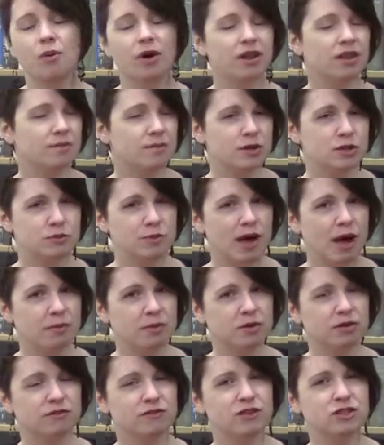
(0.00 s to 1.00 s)
one of the most
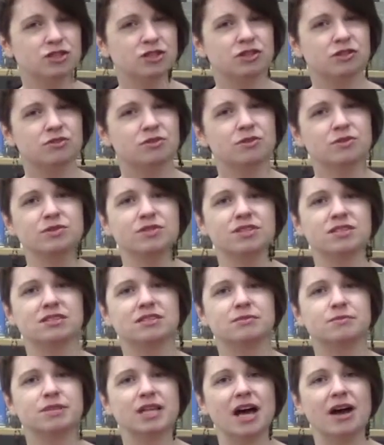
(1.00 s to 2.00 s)
popular version control
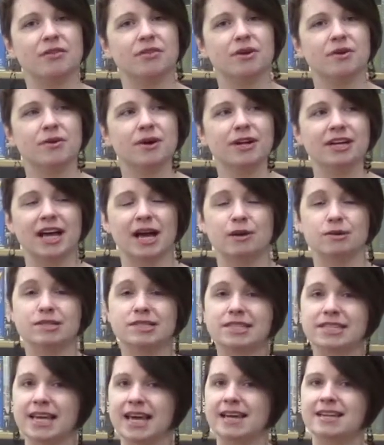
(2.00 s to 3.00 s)
systems out there right now
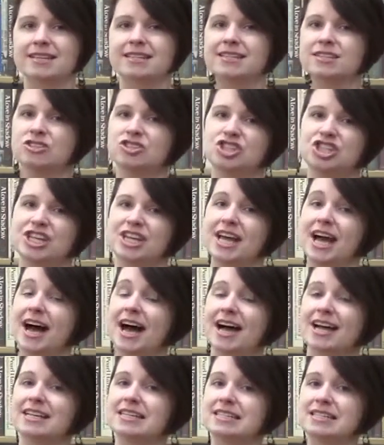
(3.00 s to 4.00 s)
is Git,
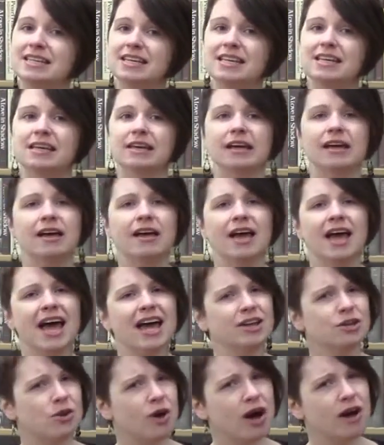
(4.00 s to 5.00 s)
G-I-T,
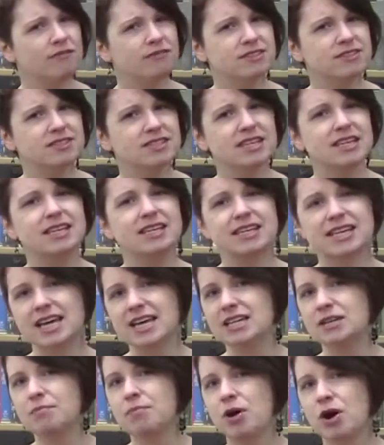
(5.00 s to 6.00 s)
and you often see
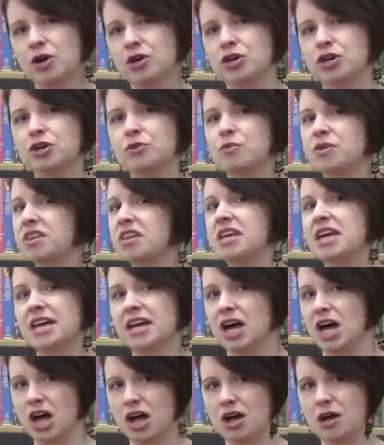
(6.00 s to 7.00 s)
Git partnered with
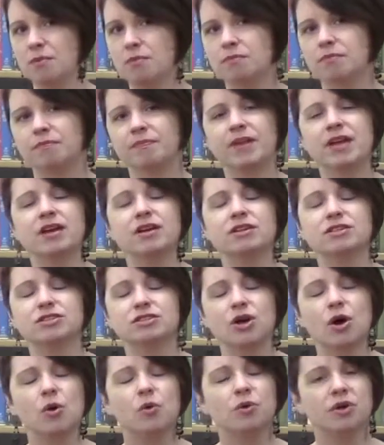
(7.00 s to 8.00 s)
GitHub.
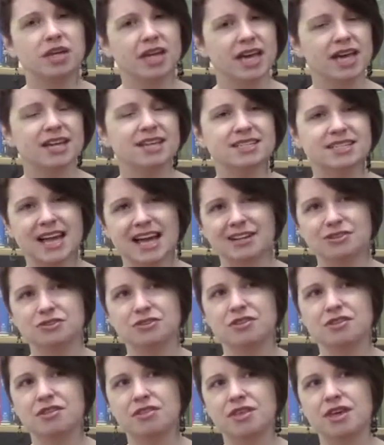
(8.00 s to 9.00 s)
So Git is
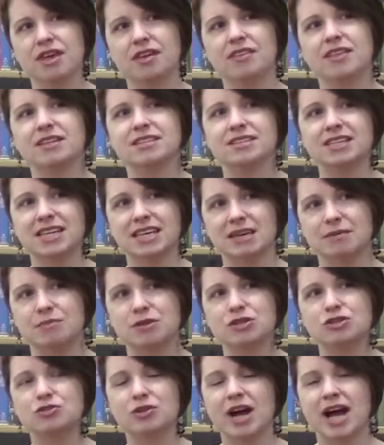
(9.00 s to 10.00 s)
actually the thing that's
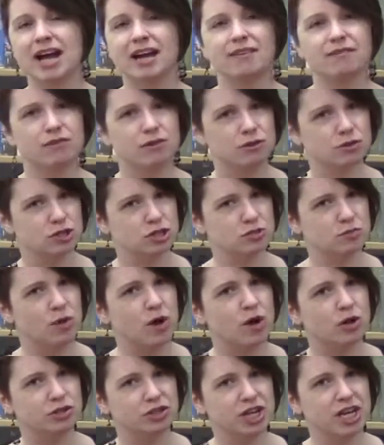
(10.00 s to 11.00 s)
keeping track of those
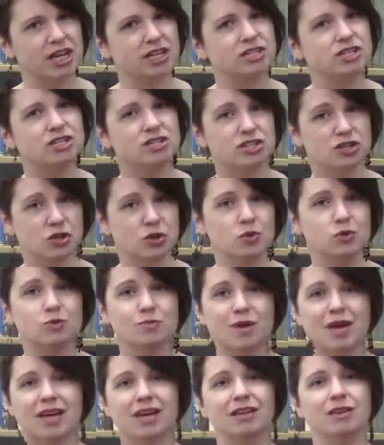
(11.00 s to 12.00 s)
small changes and who's
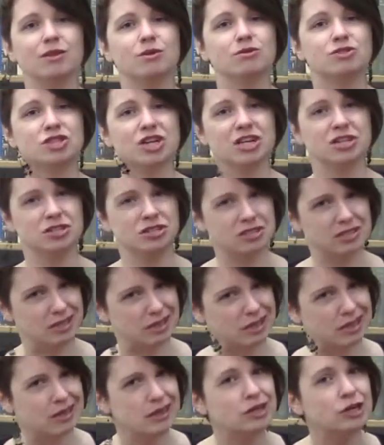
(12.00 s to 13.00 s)
making those changes
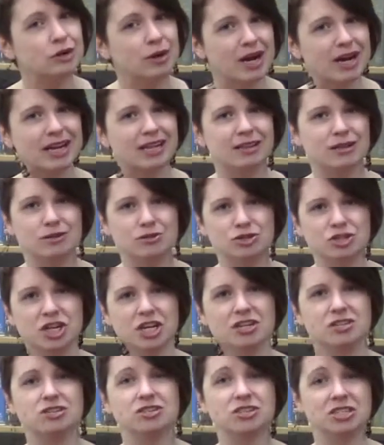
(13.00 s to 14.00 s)
and integrating those
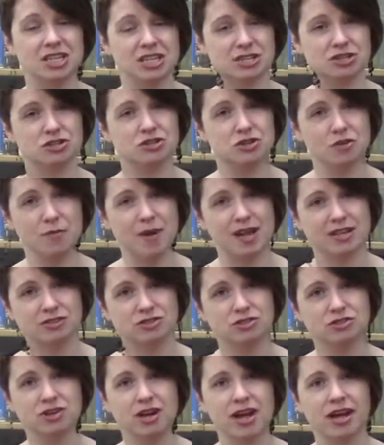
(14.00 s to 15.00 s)
changes into your
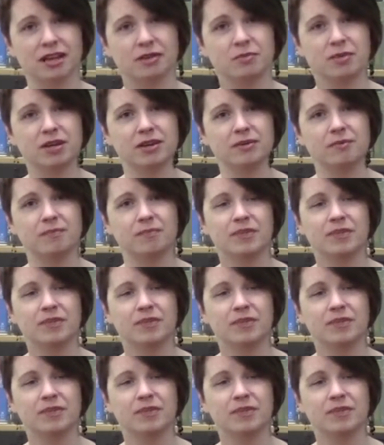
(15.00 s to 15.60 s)
master document.